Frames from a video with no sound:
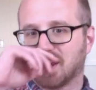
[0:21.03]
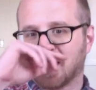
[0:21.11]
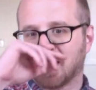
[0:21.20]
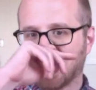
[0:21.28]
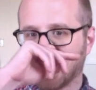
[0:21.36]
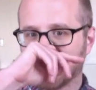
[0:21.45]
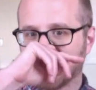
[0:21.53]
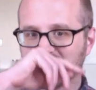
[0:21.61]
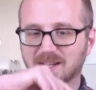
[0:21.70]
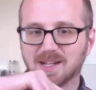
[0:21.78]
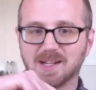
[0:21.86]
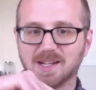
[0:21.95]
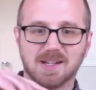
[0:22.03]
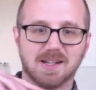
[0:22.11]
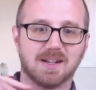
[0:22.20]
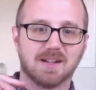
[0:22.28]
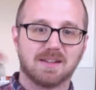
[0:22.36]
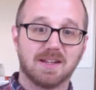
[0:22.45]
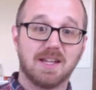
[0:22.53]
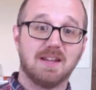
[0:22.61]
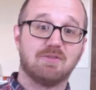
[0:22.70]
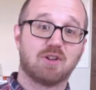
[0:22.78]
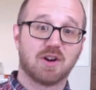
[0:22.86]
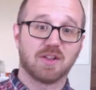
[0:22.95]
I had to leave
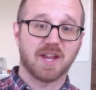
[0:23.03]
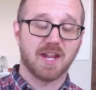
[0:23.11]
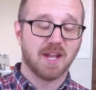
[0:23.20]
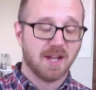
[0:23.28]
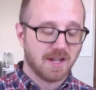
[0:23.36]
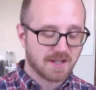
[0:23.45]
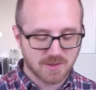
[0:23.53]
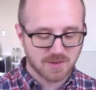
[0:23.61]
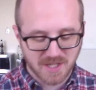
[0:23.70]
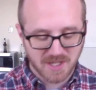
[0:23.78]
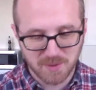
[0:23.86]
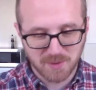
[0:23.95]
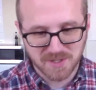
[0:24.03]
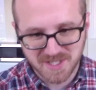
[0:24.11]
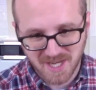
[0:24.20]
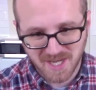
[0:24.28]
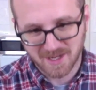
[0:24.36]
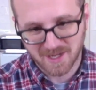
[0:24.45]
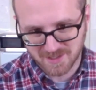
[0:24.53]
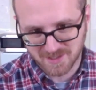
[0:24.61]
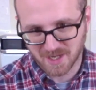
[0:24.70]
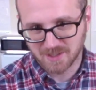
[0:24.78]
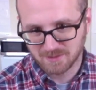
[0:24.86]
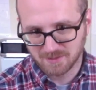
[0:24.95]
early. So today was tax day.